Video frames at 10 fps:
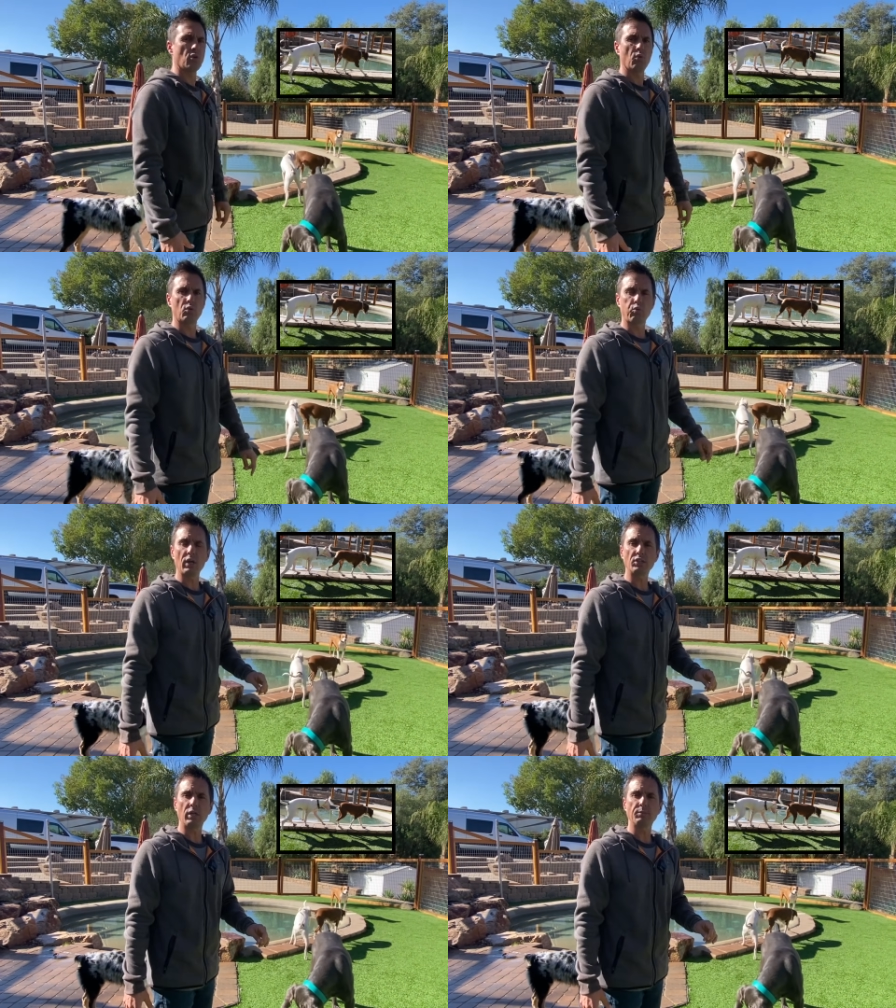would
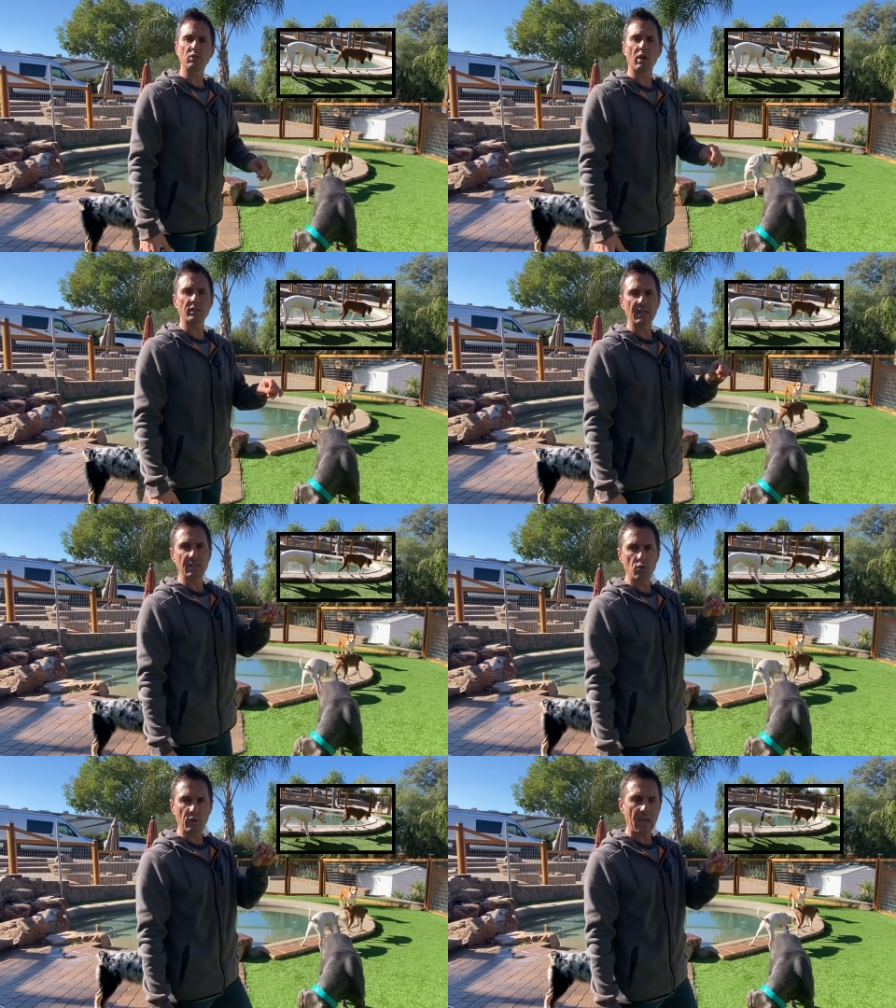rush up to dogs, and
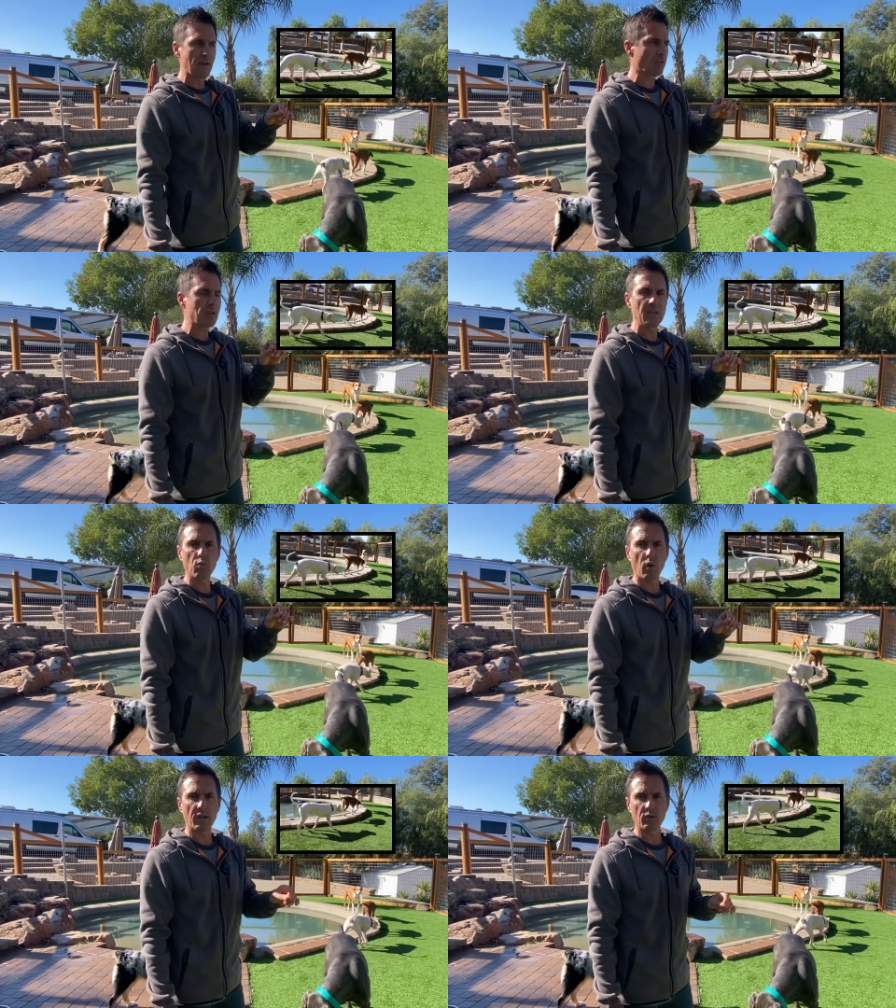do whatever he wanted